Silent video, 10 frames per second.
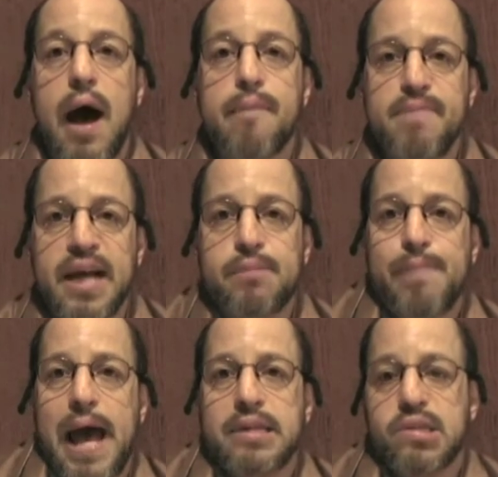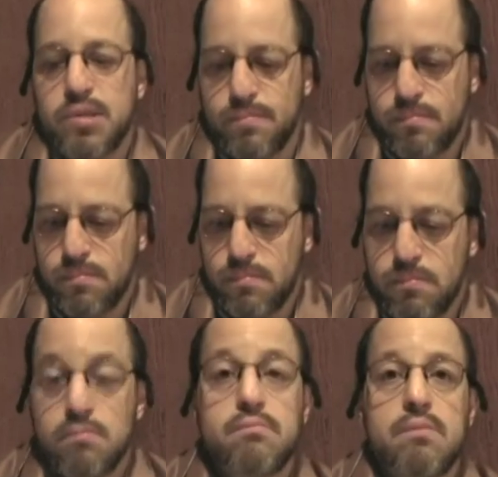A minute passed.
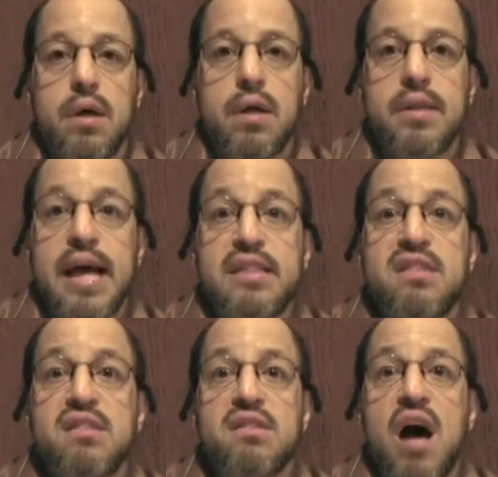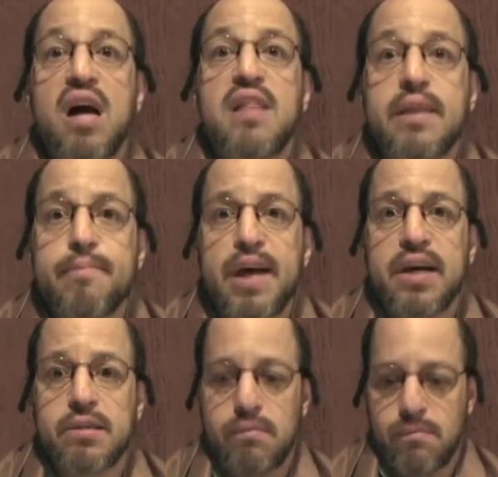Then another minute.